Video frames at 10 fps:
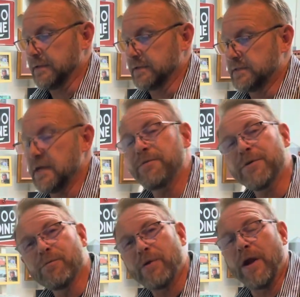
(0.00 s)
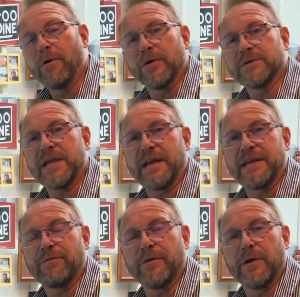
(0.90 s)
Different railroads had
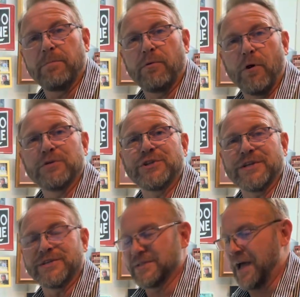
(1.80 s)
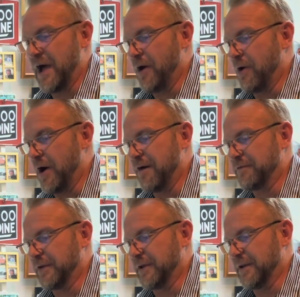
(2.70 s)
different approaches to how
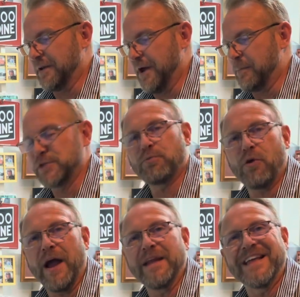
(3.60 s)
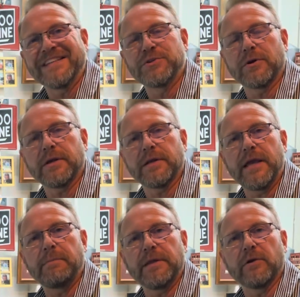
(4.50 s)
often and how much pride they took in
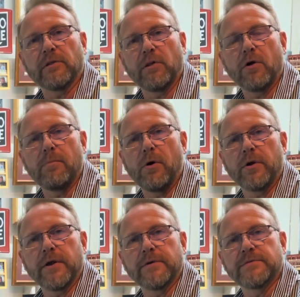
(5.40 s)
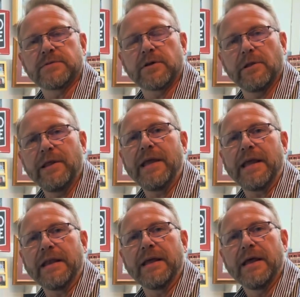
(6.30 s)
keeping their locomotives
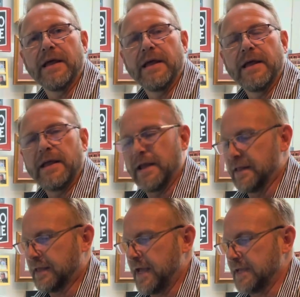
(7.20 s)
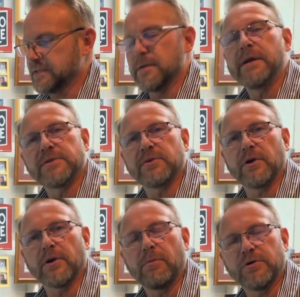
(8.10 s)
clean. In the case of the
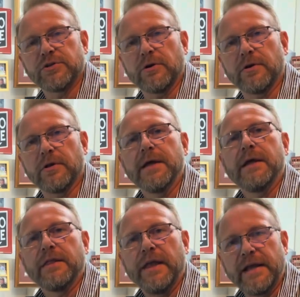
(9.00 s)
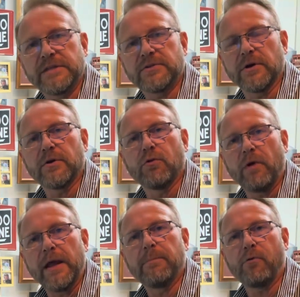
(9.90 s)
Minnesota Commercial, they took
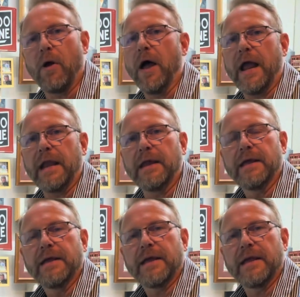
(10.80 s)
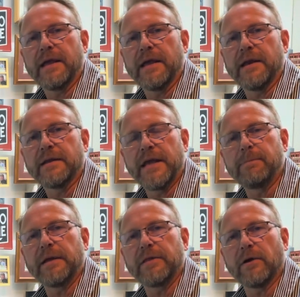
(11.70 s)
great pride in keeping their